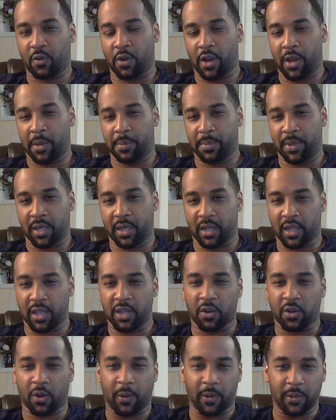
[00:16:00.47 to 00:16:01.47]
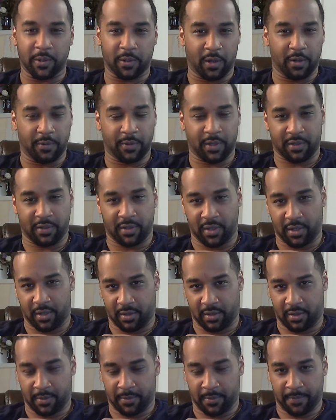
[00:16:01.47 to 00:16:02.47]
Ram nigga, he called all of us nigga.